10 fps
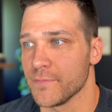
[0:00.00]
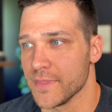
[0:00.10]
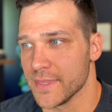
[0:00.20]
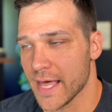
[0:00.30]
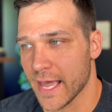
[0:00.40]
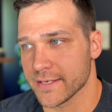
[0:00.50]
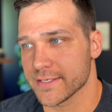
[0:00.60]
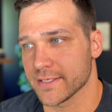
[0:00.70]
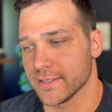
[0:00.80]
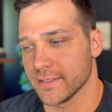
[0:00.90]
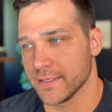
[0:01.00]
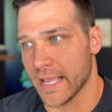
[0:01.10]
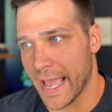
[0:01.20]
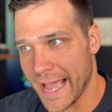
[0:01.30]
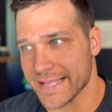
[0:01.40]
that
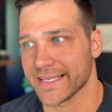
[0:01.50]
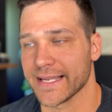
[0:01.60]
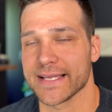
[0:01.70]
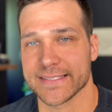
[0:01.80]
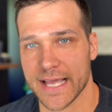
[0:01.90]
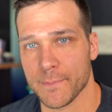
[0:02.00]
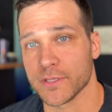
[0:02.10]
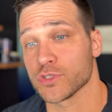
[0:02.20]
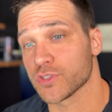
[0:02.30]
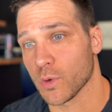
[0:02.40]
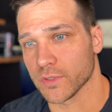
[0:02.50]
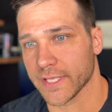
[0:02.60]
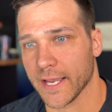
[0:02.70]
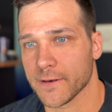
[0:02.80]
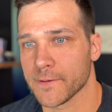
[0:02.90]
asset has not been sold
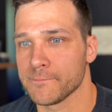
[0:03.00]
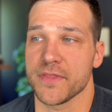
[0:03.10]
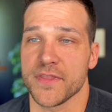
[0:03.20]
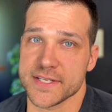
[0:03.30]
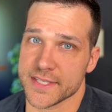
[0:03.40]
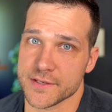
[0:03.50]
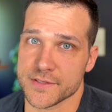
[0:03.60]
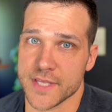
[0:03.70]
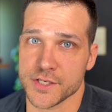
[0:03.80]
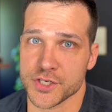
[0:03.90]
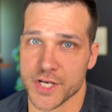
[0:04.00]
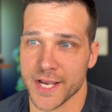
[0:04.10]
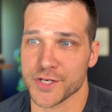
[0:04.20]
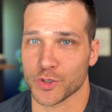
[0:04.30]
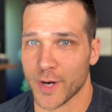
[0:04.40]
yet. But these things tend to
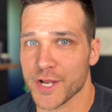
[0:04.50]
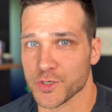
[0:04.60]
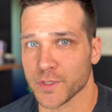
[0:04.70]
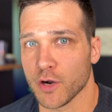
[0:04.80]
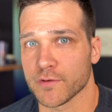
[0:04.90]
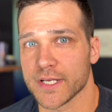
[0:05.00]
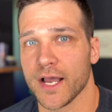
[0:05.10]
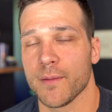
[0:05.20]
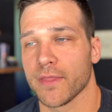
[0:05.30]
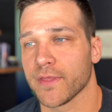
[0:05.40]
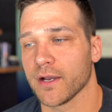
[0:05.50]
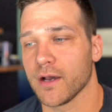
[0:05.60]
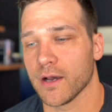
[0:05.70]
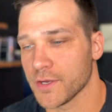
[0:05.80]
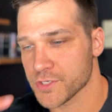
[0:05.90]
change gradually over time. I think
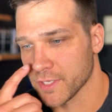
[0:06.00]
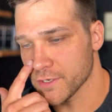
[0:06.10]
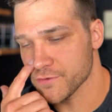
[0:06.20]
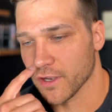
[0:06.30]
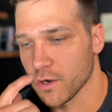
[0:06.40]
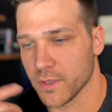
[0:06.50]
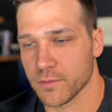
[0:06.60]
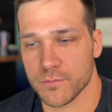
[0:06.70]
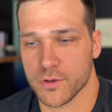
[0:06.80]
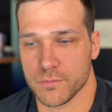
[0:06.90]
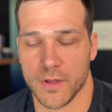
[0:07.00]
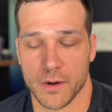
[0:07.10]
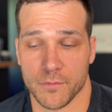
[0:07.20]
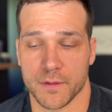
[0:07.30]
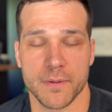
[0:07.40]
100 years ago, I
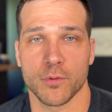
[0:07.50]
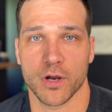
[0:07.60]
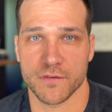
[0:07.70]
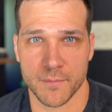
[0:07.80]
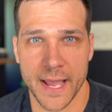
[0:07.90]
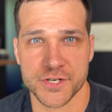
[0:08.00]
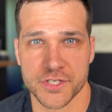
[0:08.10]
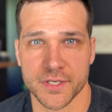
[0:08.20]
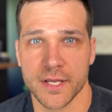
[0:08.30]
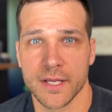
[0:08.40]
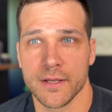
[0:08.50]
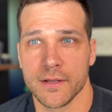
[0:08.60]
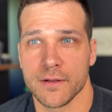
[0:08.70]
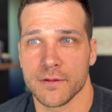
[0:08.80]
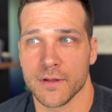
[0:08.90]
don't think people could have imagined
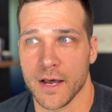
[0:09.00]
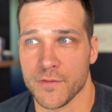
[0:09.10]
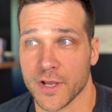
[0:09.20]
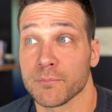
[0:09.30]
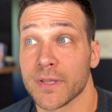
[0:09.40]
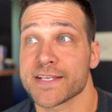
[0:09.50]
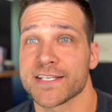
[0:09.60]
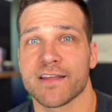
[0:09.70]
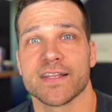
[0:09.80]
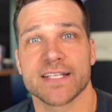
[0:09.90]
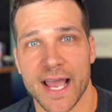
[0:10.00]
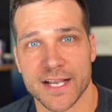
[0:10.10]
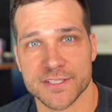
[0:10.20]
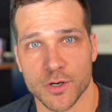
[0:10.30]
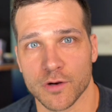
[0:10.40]
the complexity of the
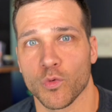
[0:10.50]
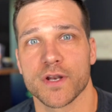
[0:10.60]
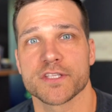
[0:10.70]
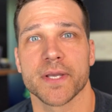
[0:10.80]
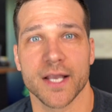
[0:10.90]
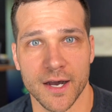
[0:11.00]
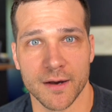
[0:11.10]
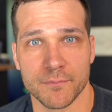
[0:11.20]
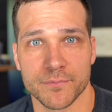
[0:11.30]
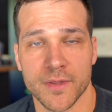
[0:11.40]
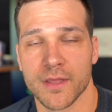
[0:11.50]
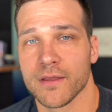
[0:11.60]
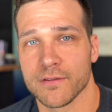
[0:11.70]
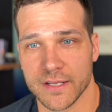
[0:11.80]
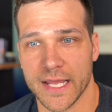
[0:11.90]
tax code of what it's become
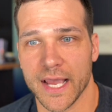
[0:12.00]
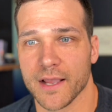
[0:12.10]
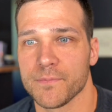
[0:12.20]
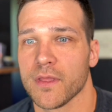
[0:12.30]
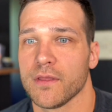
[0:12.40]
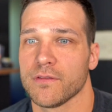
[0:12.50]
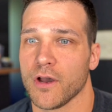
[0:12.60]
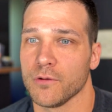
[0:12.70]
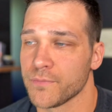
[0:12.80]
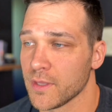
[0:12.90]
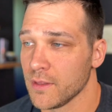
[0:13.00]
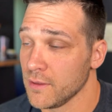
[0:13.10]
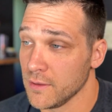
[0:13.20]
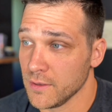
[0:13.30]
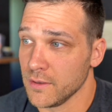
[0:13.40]
today. So
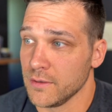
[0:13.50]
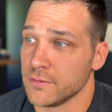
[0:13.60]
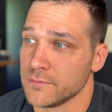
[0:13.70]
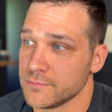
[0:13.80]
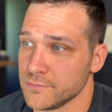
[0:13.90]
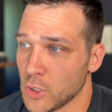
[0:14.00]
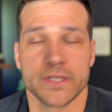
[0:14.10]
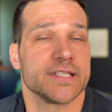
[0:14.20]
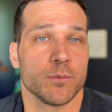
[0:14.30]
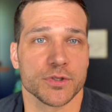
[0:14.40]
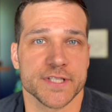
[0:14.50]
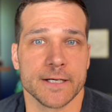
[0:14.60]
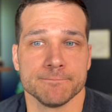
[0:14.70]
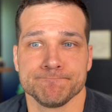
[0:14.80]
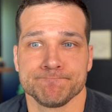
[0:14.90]
only time will tell.